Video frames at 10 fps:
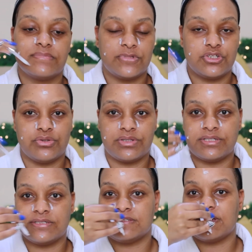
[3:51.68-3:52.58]
you know,
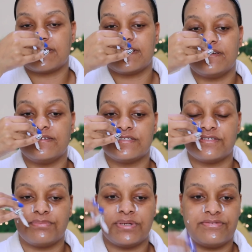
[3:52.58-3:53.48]
the dark areas
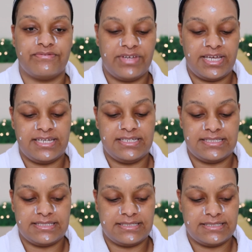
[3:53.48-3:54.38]
of my
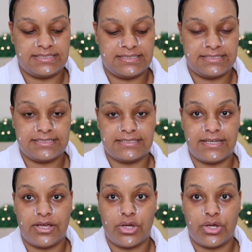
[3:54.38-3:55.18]
face. So